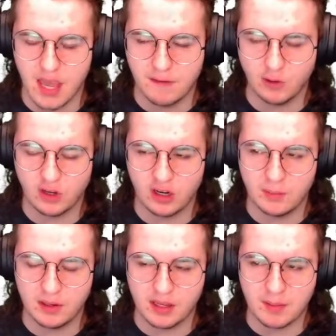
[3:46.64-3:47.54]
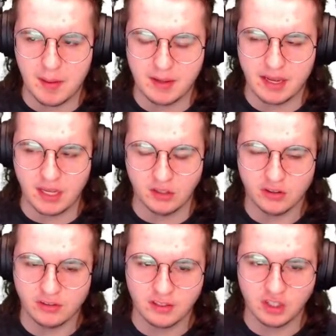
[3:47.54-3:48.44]
If we're talking about, like, maybe
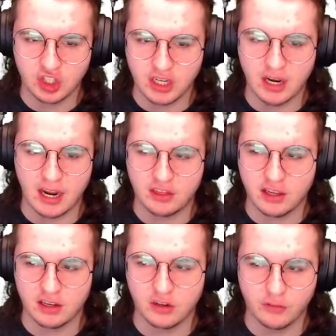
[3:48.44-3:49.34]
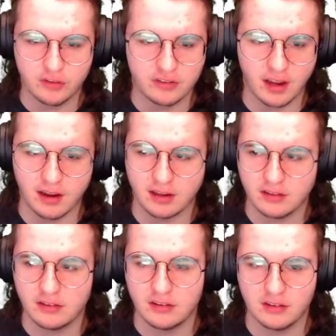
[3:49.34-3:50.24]
interesting shit, I think I'd go for
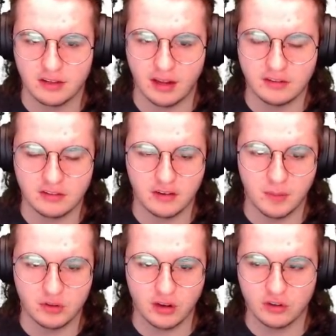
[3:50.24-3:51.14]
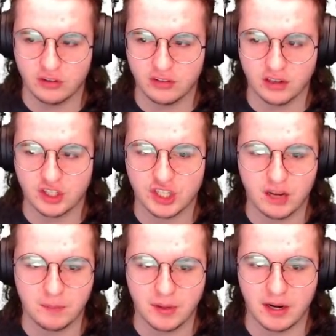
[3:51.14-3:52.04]
science. Science has the most interesting
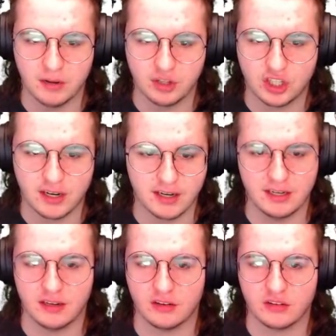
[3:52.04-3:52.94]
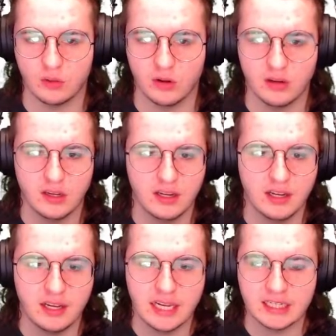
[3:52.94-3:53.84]
shit, but I was shit at it in school.
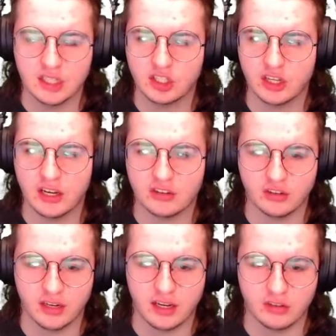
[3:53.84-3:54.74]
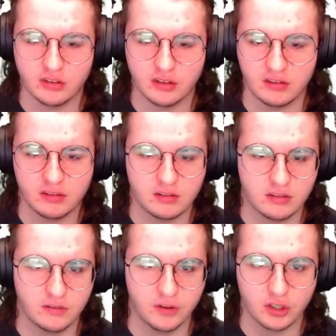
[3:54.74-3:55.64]
English or history? History,
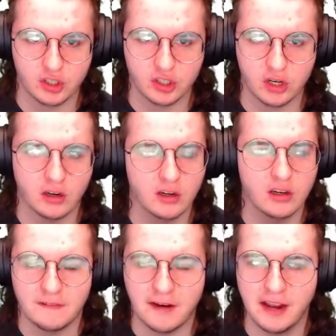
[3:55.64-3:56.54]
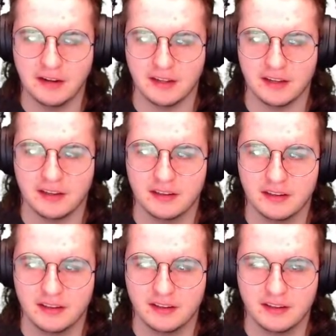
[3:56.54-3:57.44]
for sure. Finally.
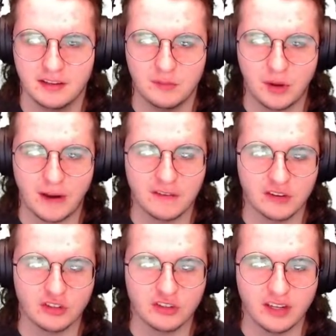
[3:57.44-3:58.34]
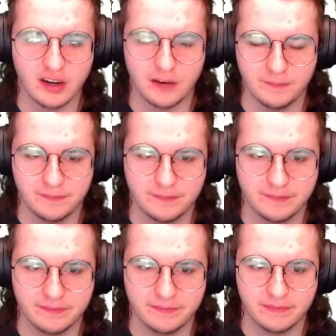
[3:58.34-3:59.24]
Breakfast or dinner?
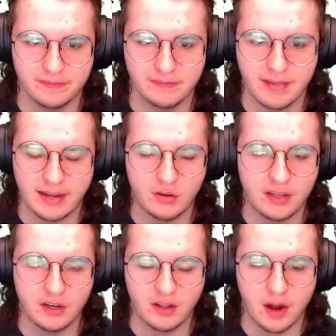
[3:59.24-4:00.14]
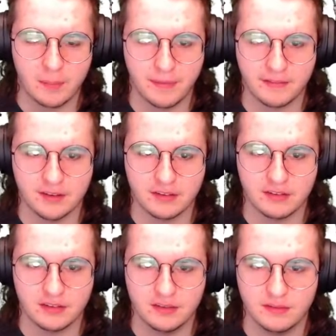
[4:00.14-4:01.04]
I don't eat a lot of
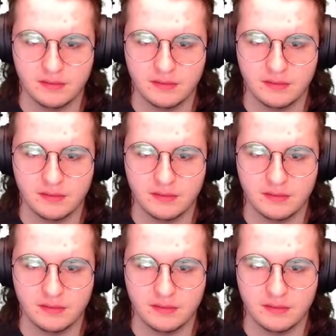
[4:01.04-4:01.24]
breakfast.